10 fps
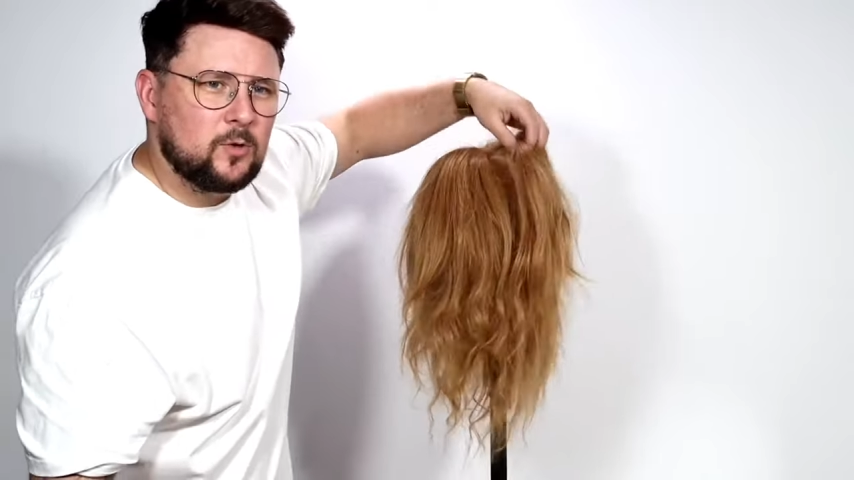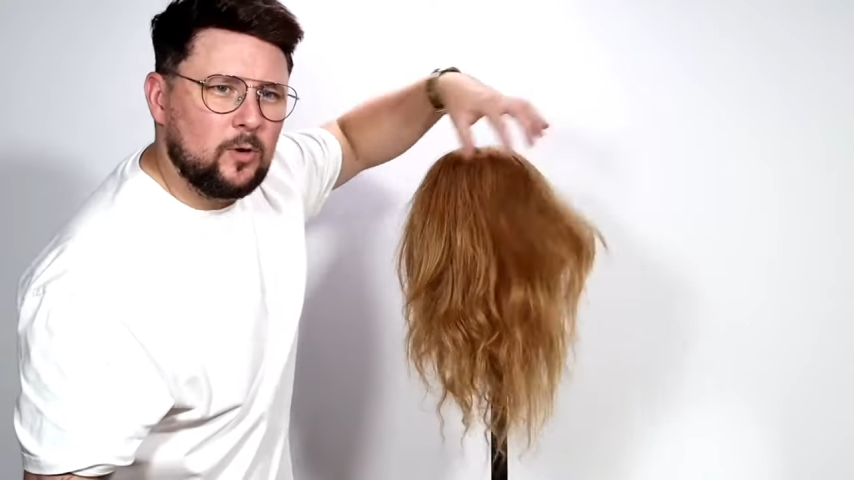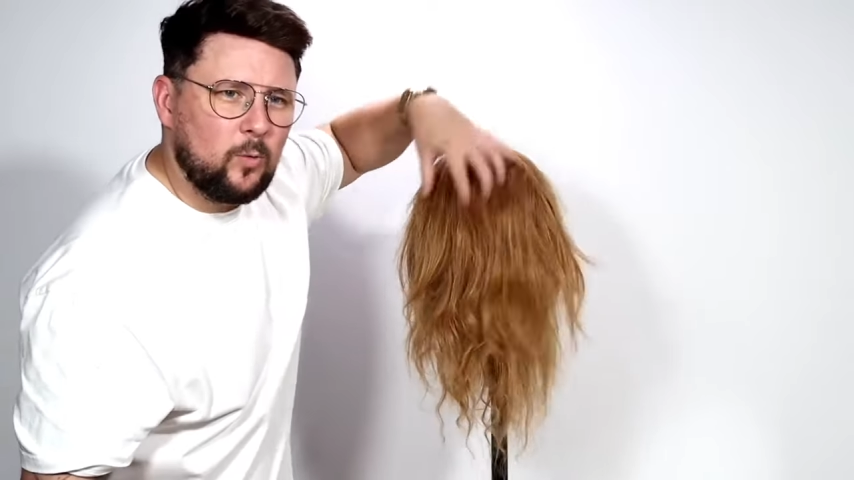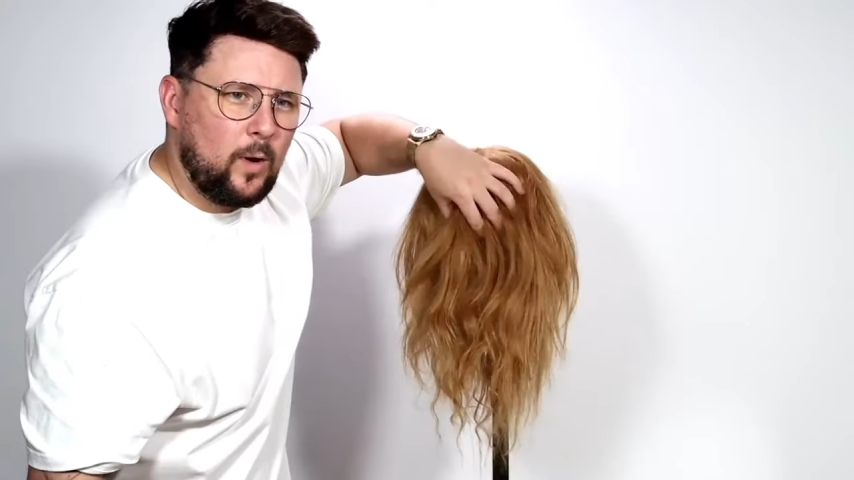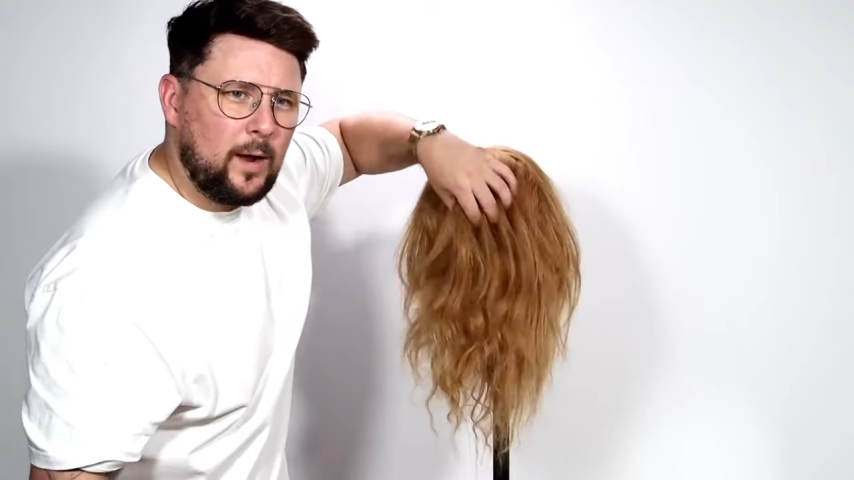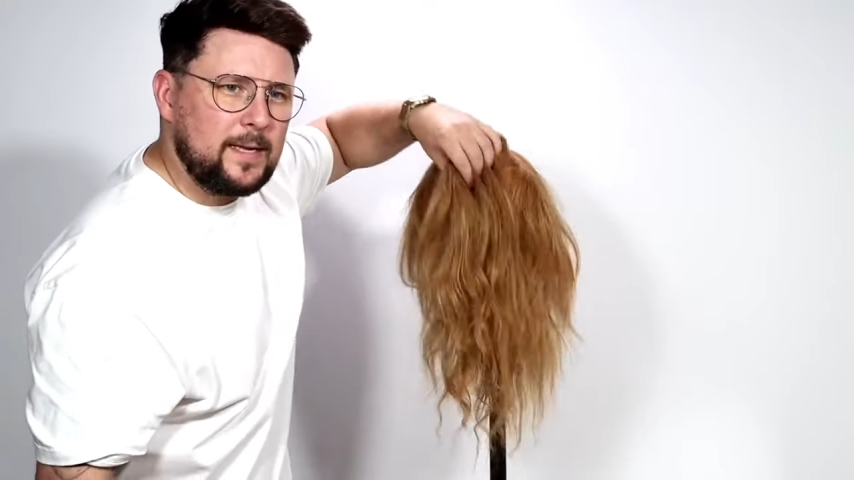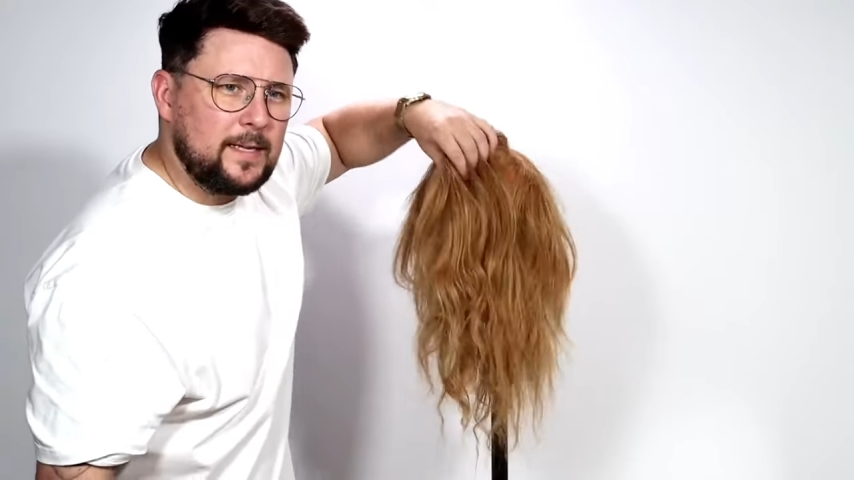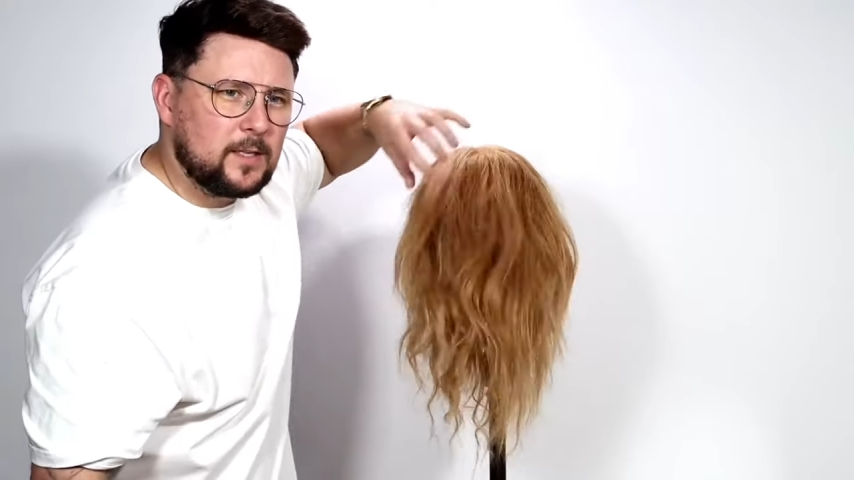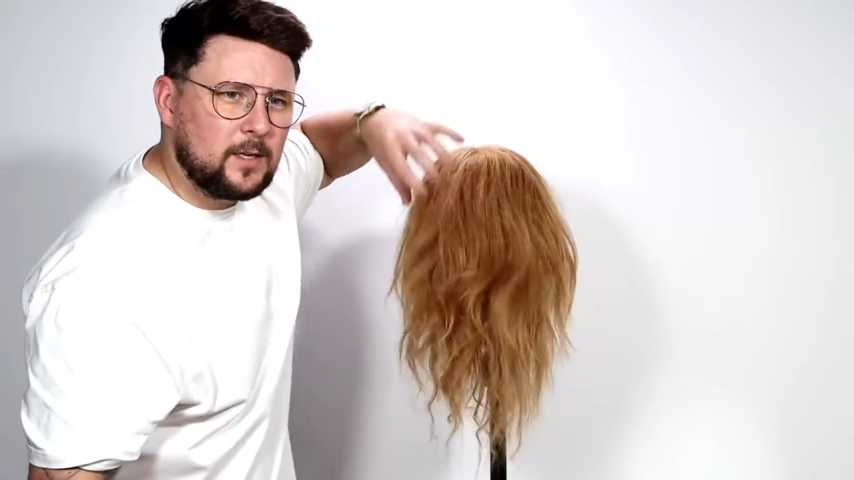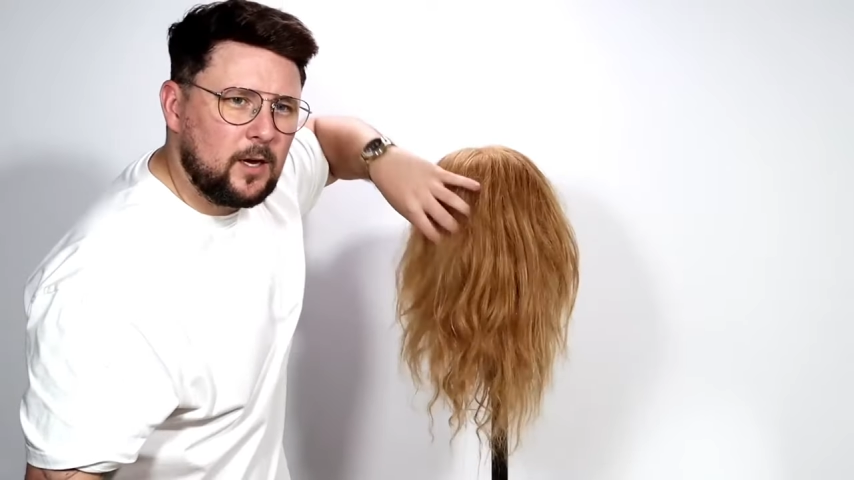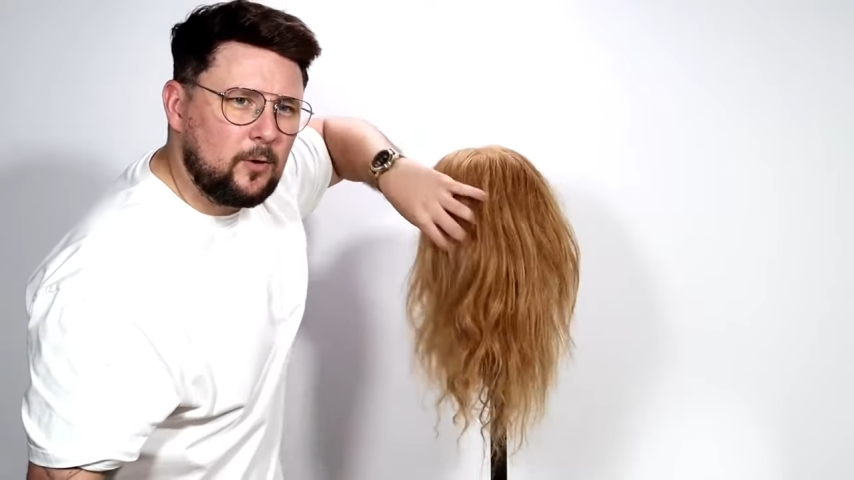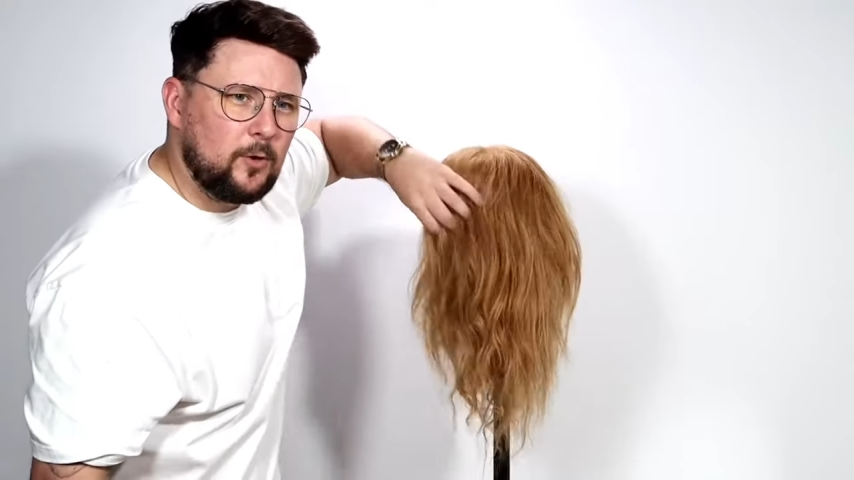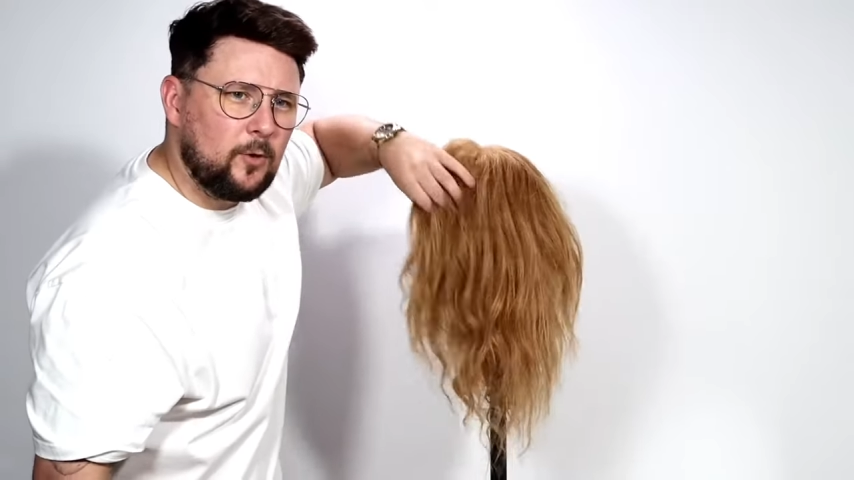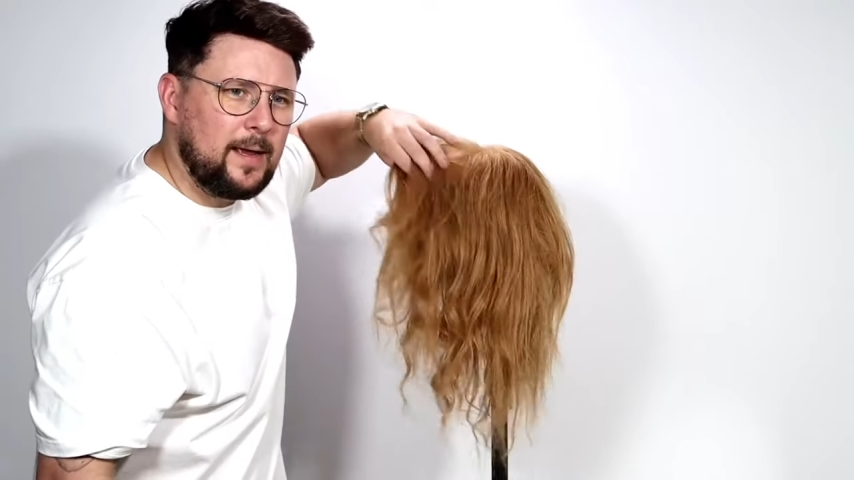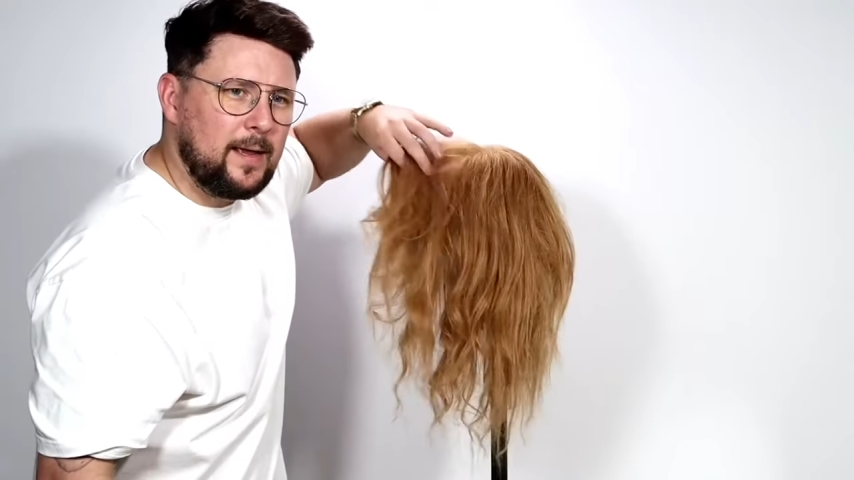sort of way to
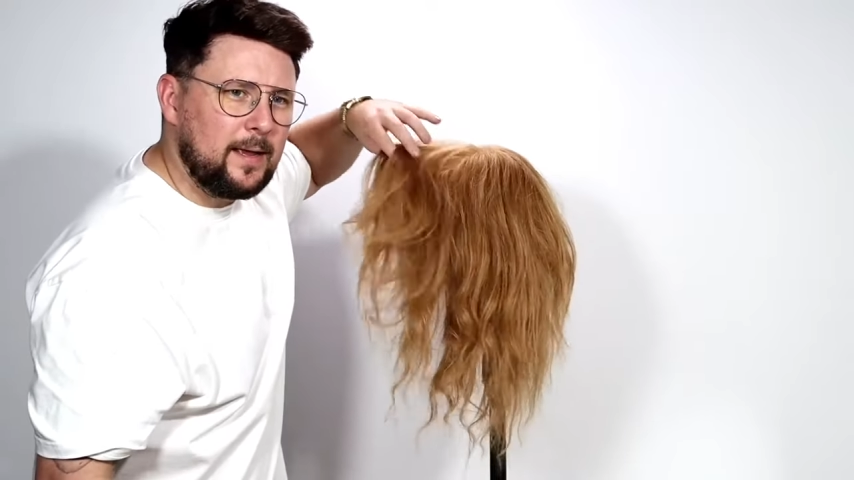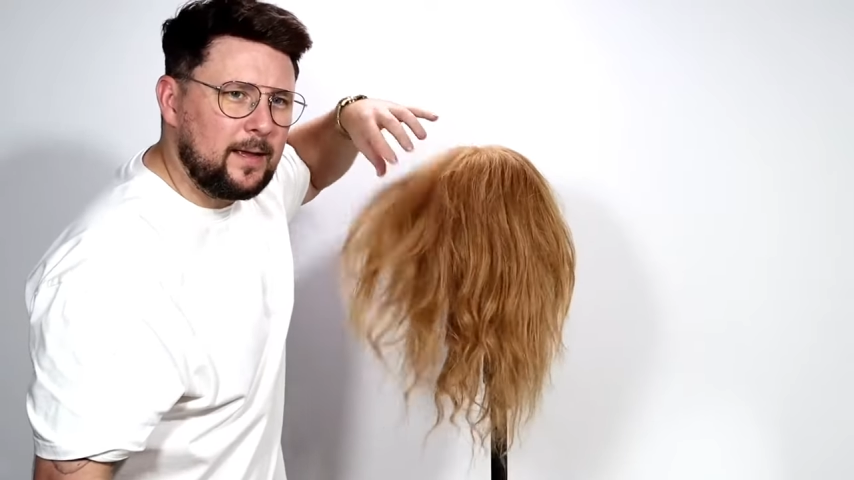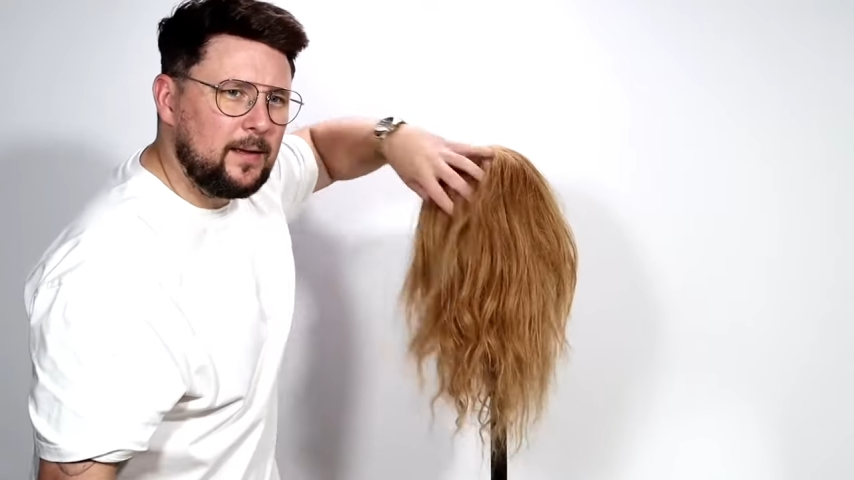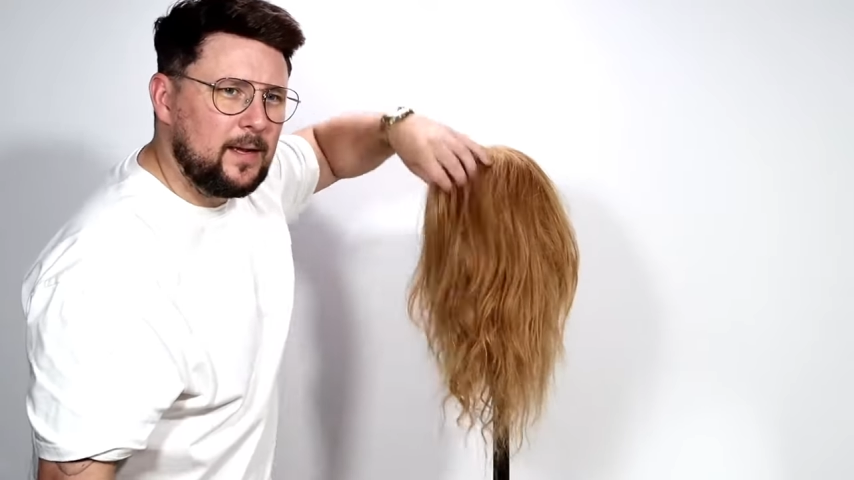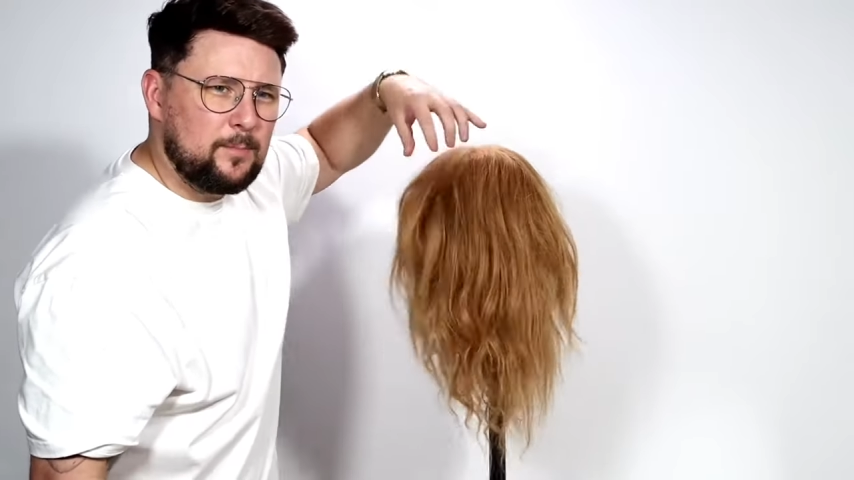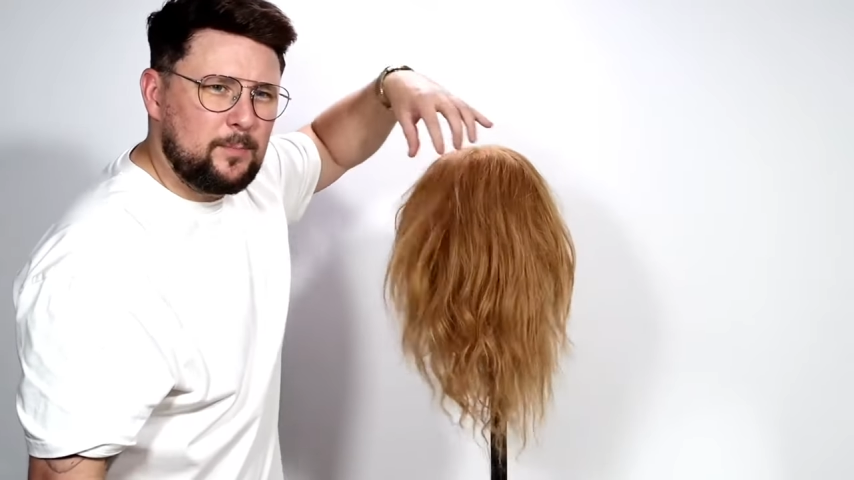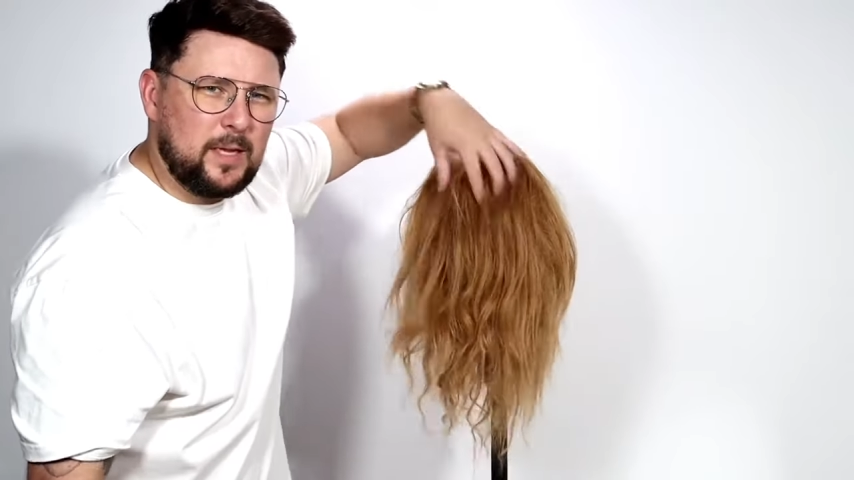curl your hair,